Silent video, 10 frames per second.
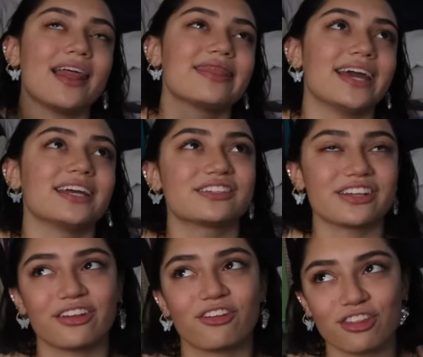things
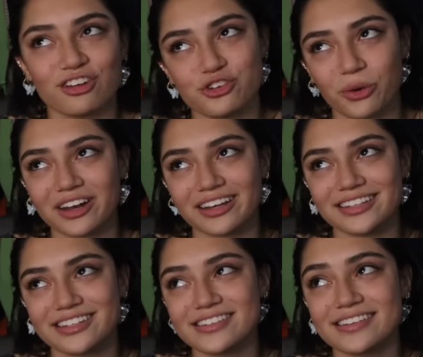other than
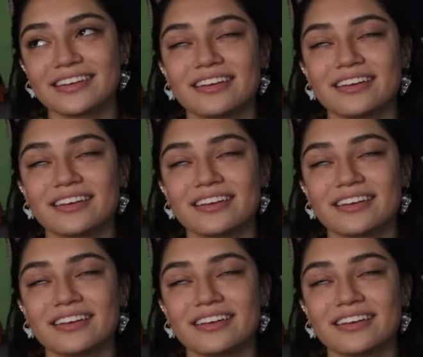Jordans.